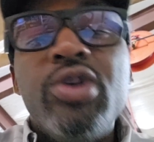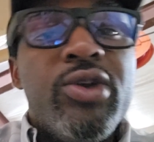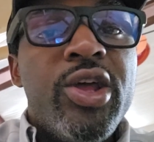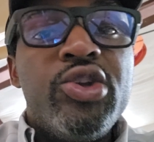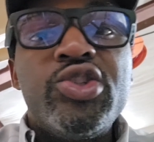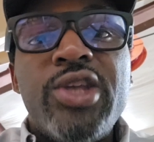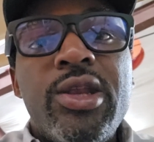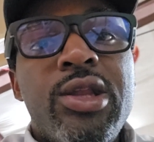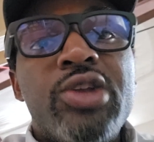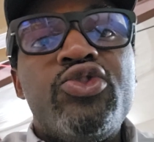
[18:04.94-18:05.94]
you don't
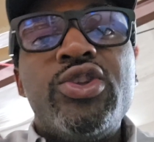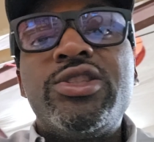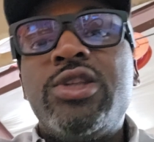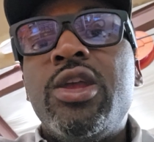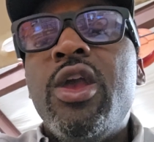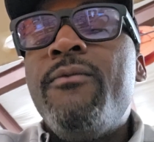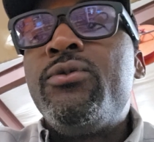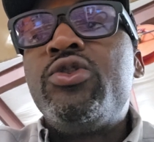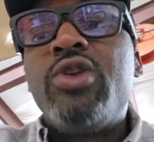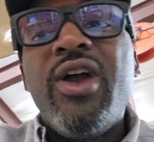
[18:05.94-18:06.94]
understand electricity,
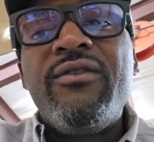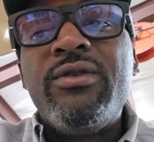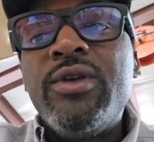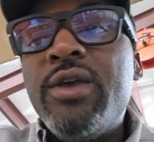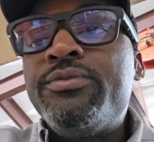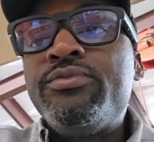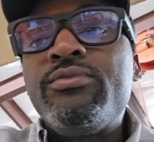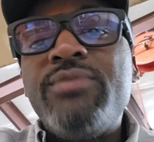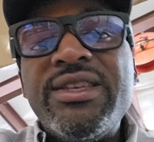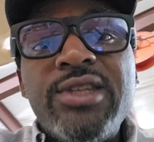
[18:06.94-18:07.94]
you don't have a
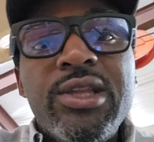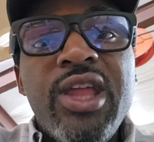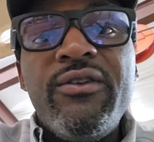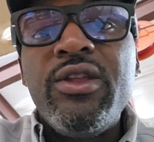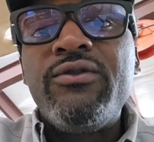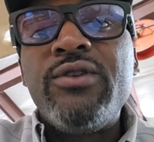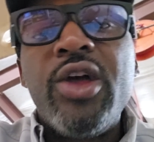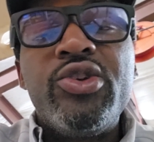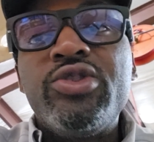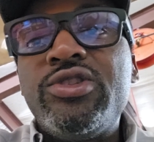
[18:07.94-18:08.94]
basic level of
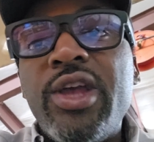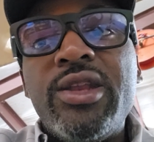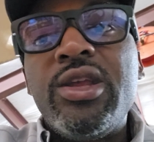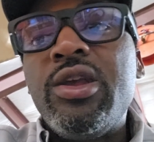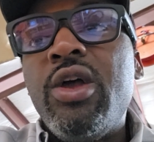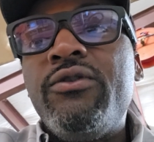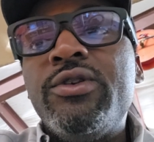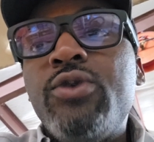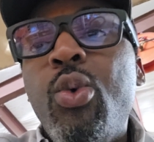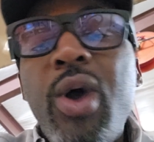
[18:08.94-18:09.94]
understanding
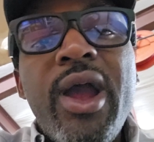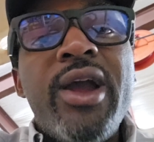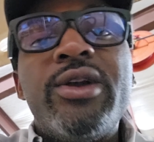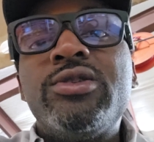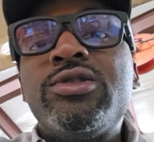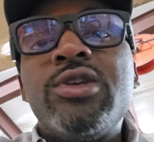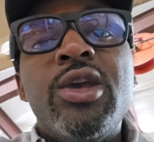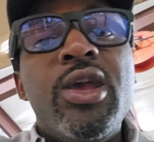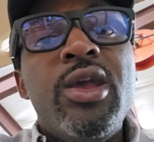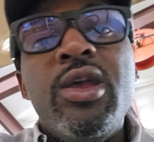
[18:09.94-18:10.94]
of wires,
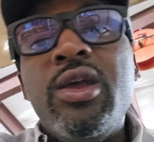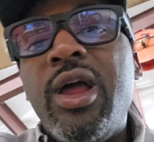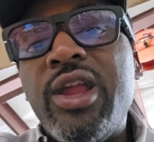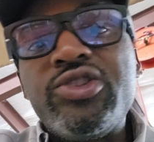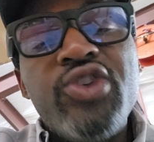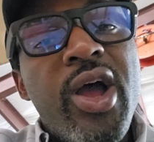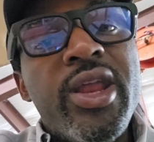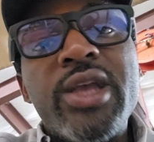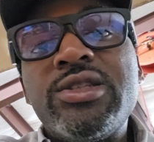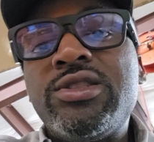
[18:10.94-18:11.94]

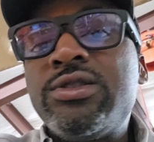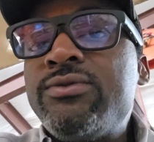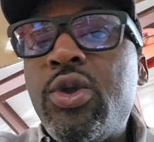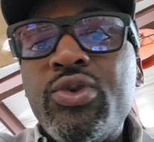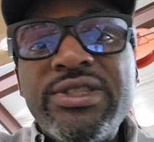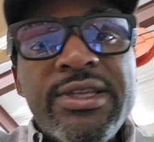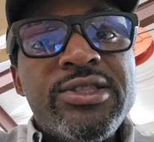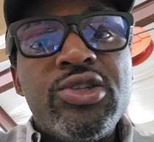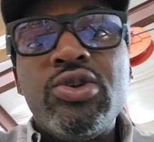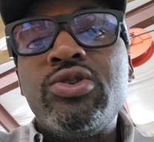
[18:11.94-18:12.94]
electronics,
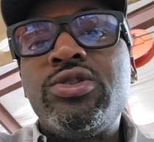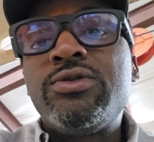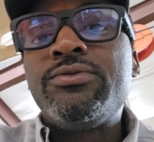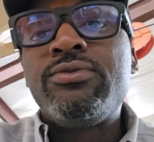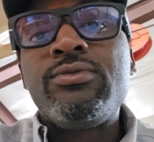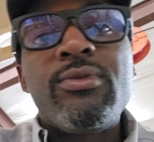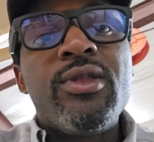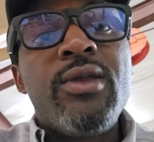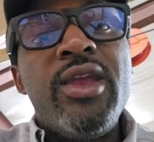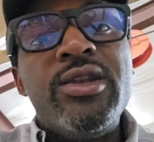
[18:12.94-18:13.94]
resistors,
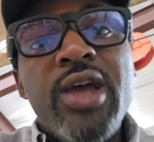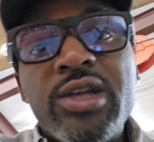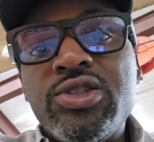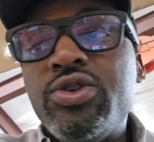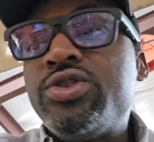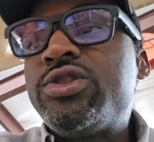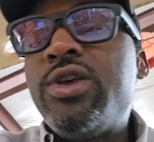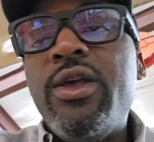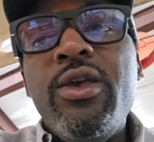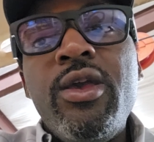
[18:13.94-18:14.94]

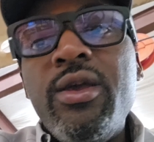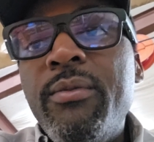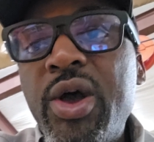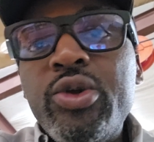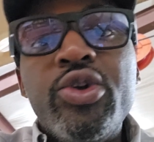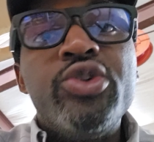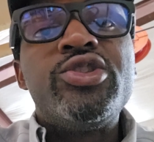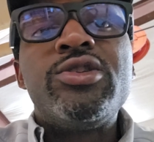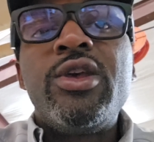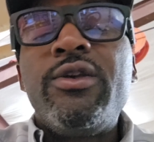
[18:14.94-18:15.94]
inductors,
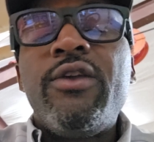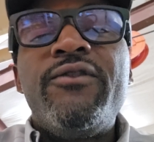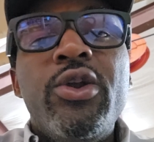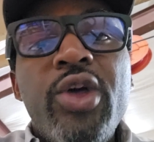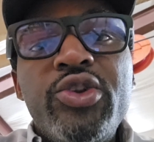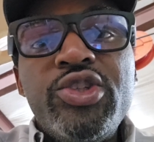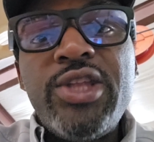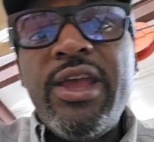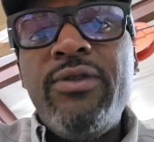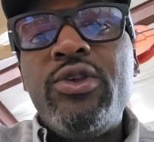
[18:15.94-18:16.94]
motors. If you don't
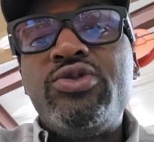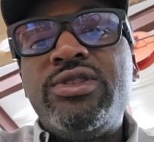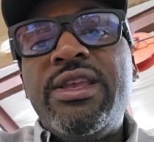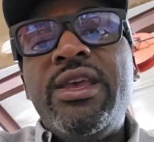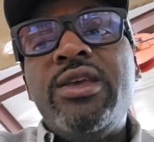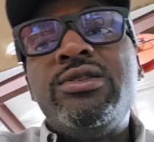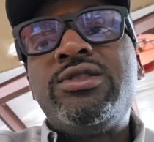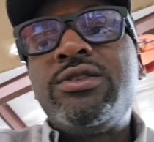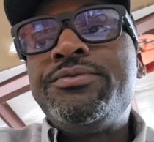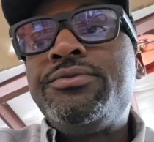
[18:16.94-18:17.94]
understand those
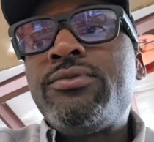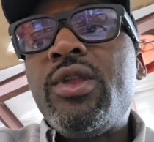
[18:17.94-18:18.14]
things,